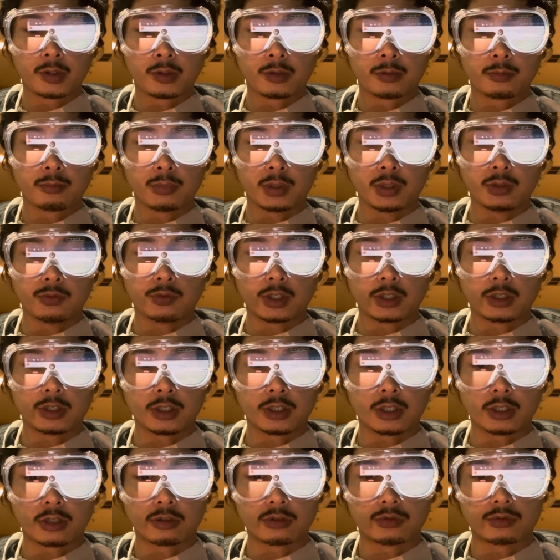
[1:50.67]
being very
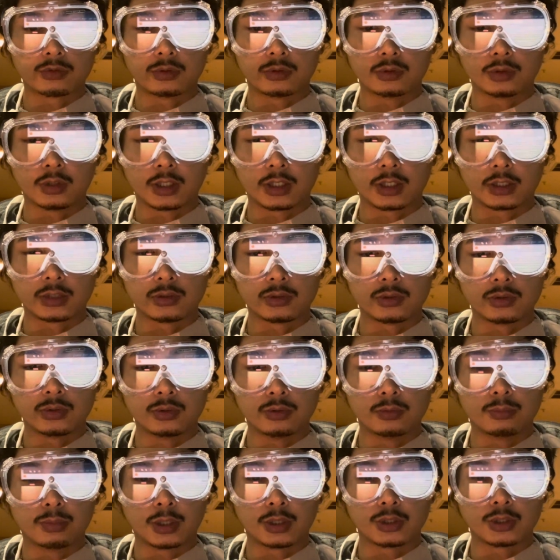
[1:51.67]
careful not to
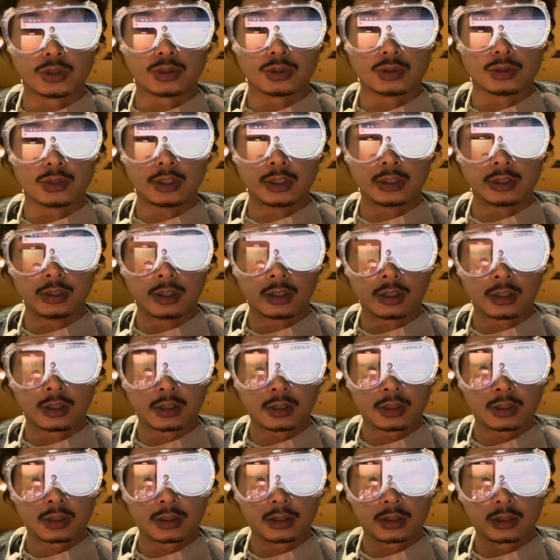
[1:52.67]
puncture the agar.